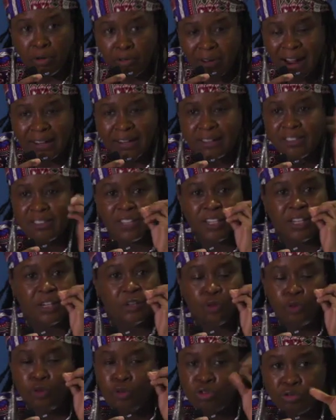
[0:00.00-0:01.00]
morality
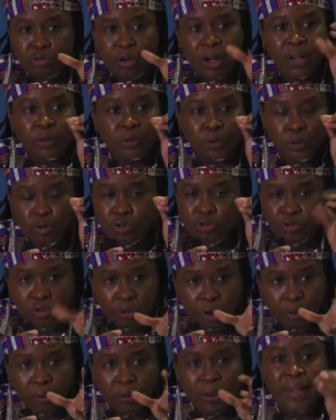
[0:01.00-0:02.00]
and who's right and who's
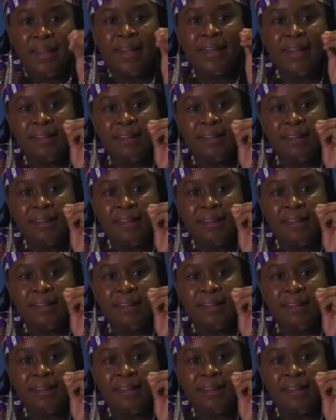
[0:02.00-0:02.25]
wrong.